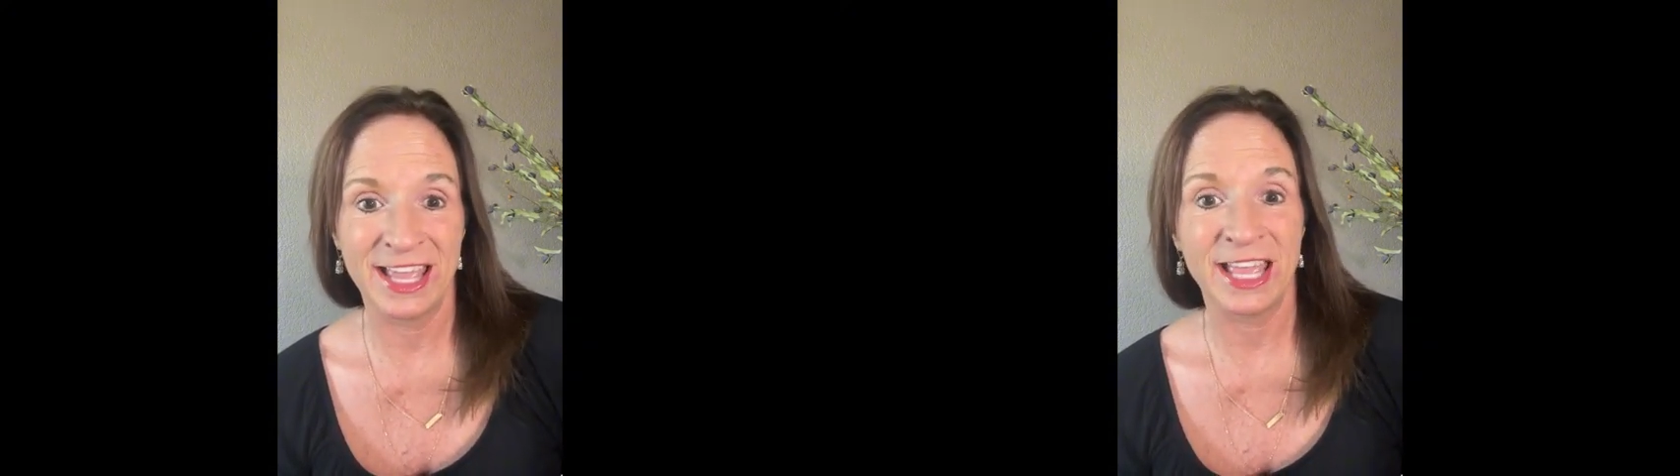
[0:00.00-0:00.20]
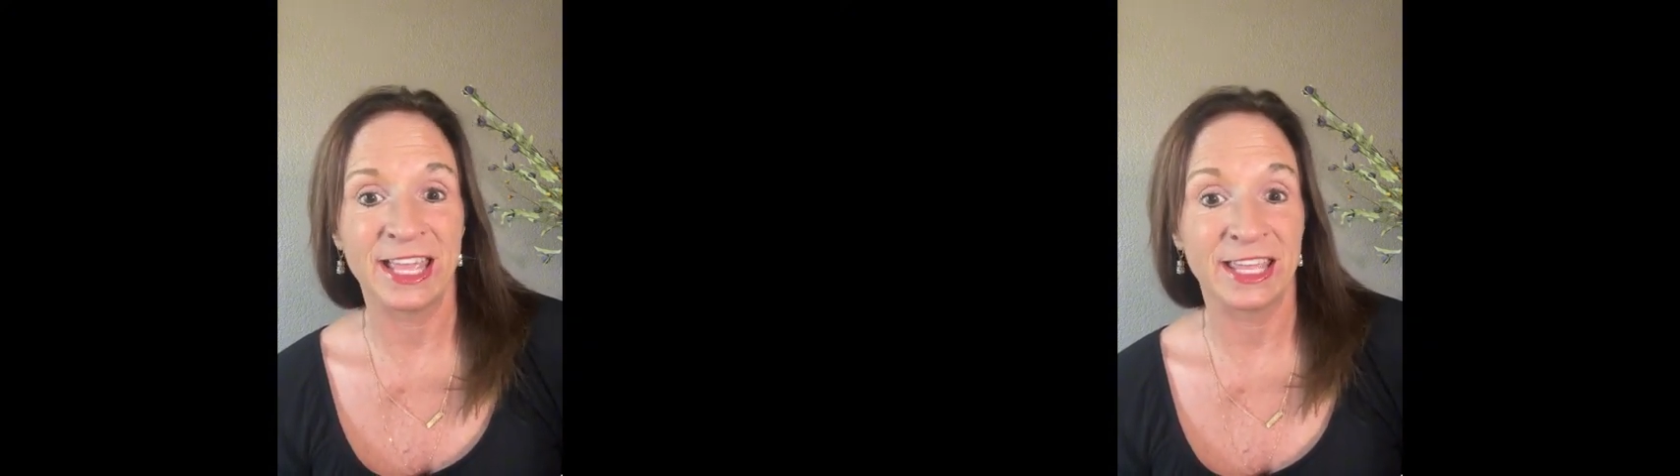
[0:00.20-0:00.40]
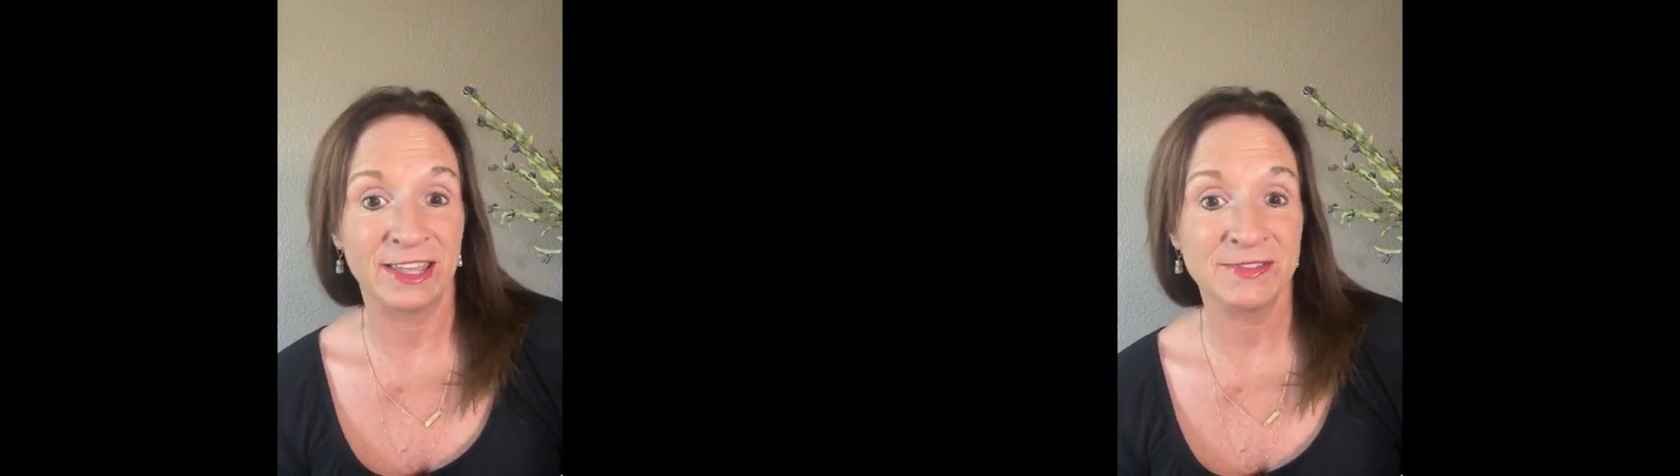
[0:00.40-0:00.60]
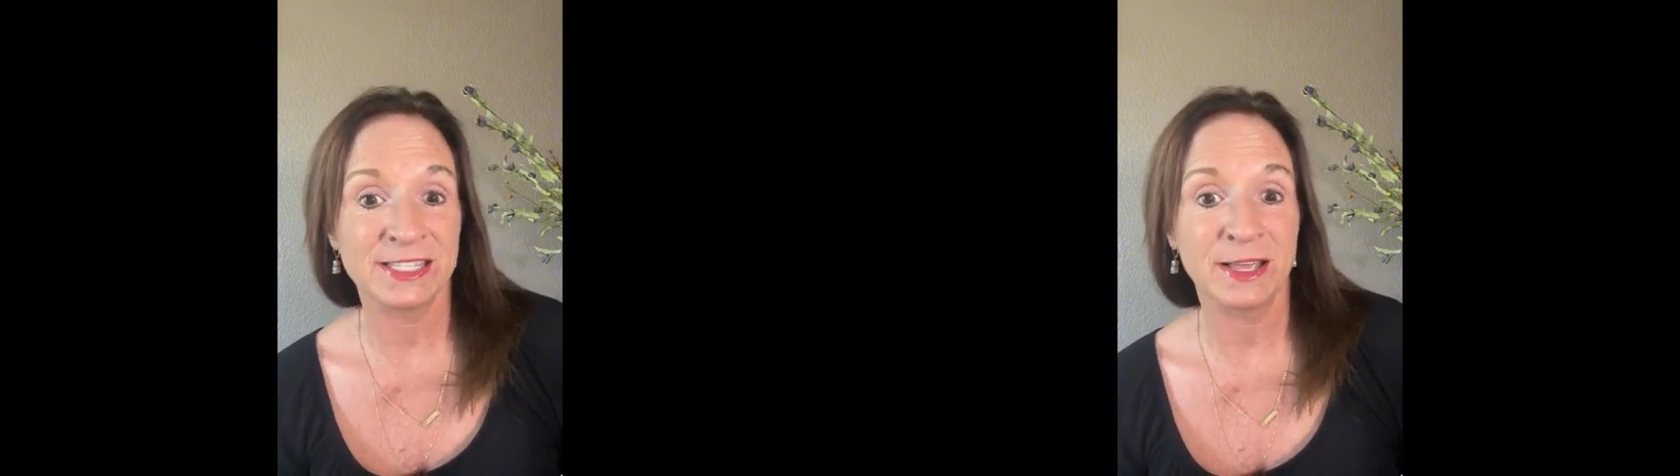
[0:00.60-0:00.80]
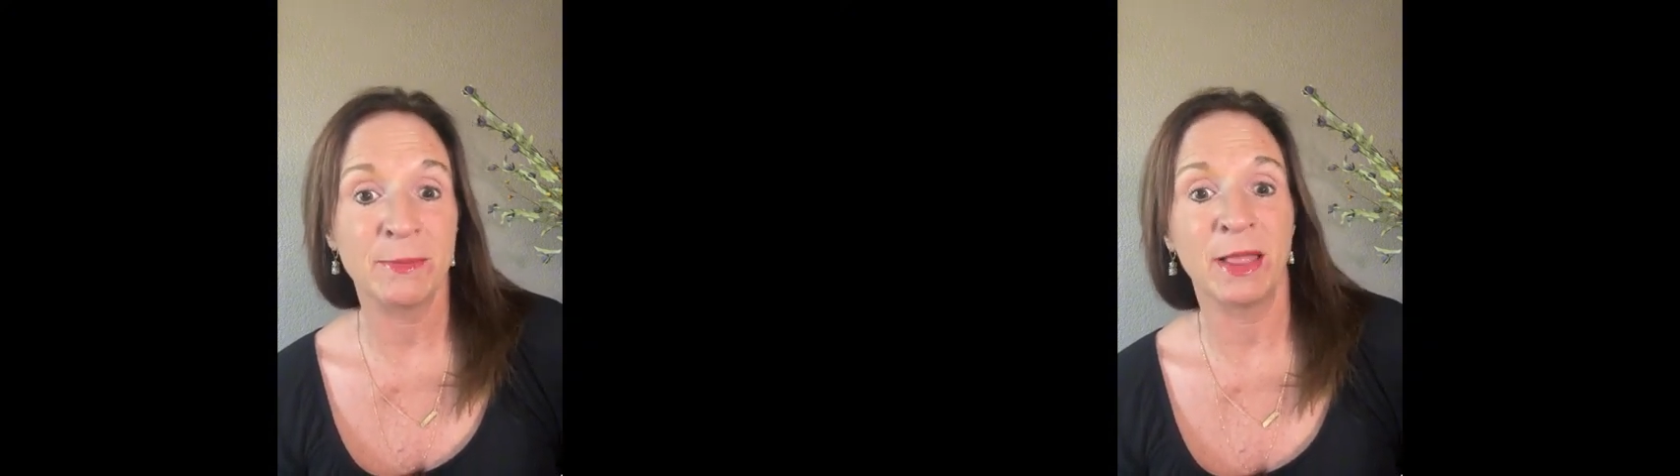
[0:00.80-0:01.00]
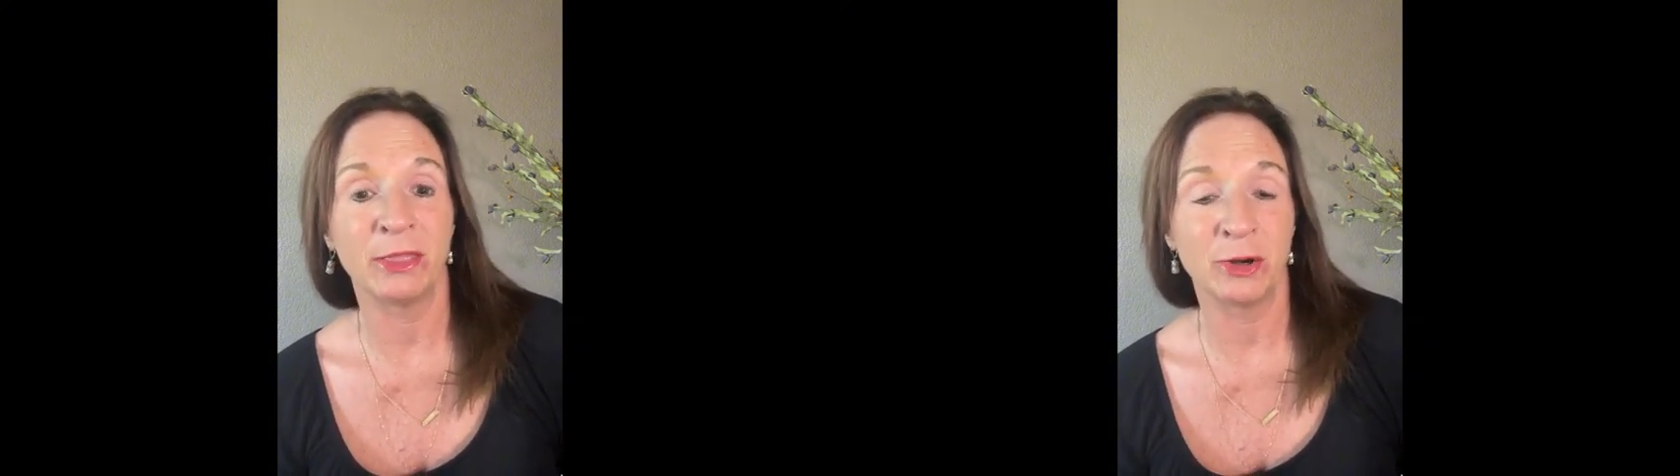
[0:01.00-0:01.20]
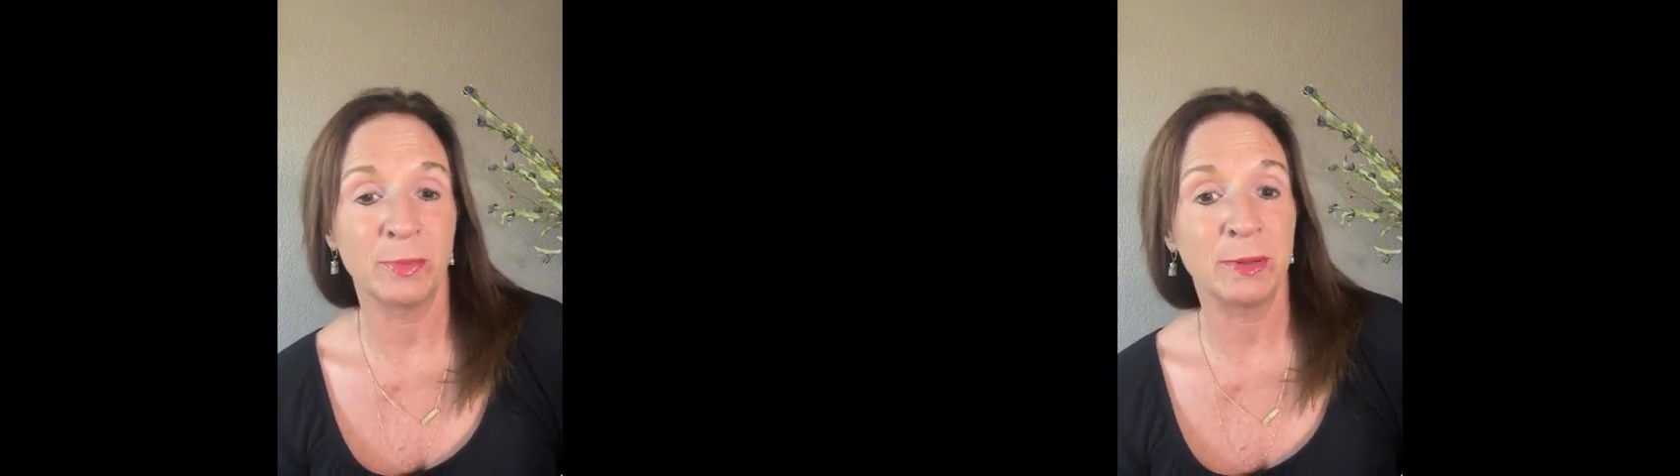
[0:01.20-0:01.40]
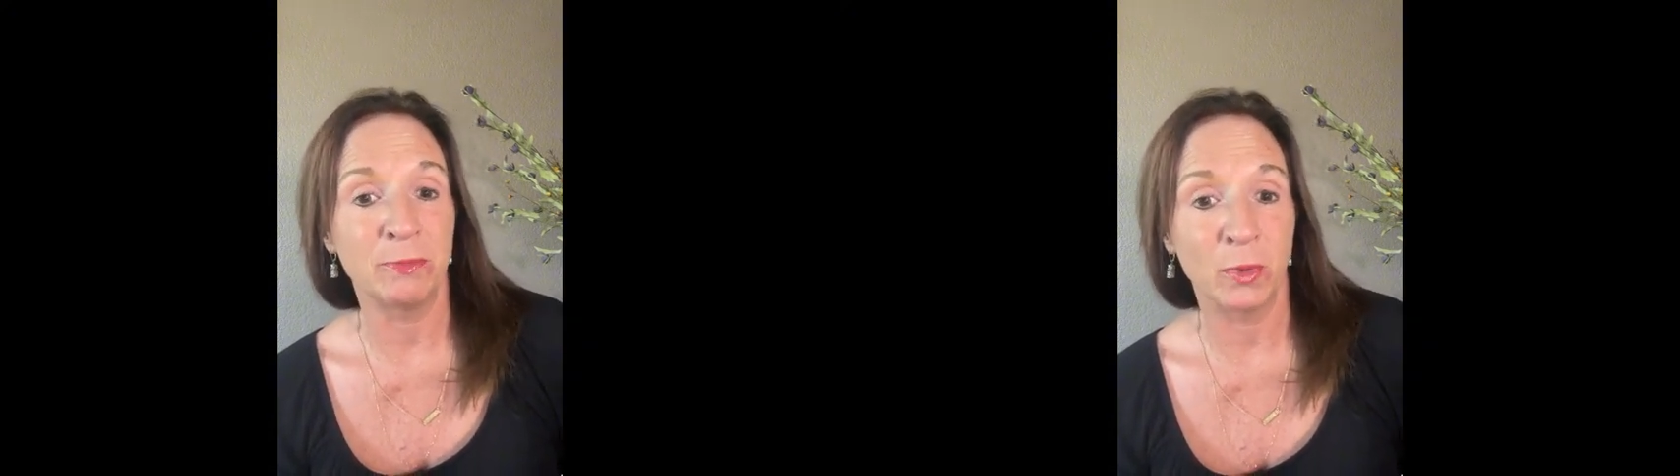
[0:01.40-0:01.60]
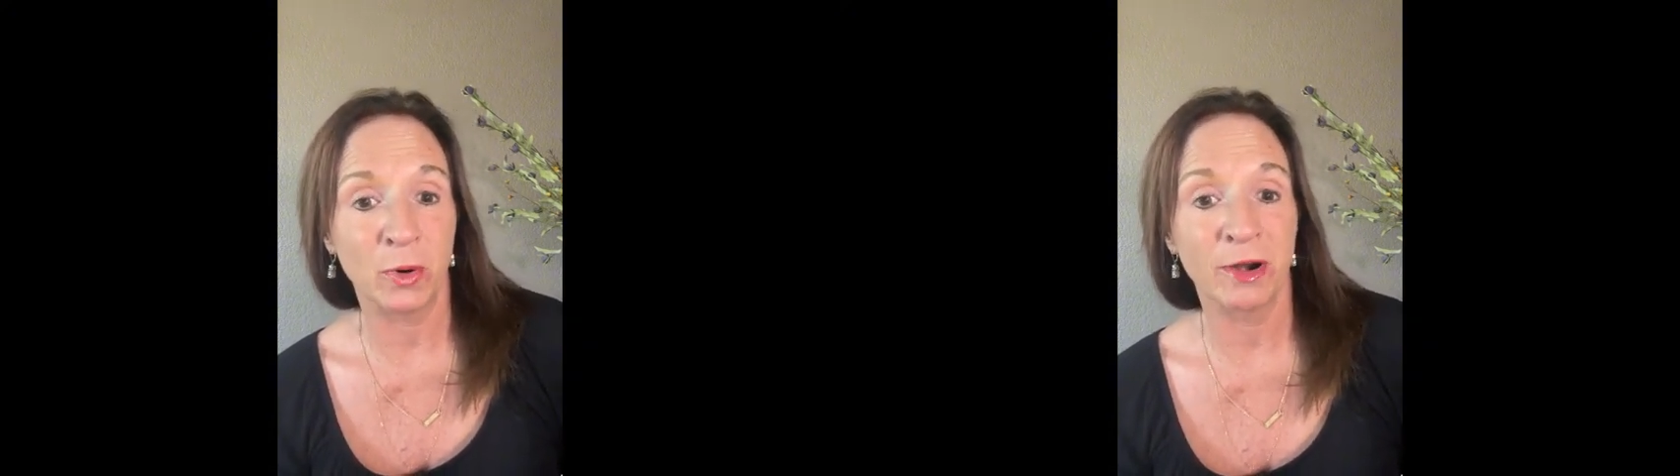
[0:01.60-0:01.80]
It gives them a little bit more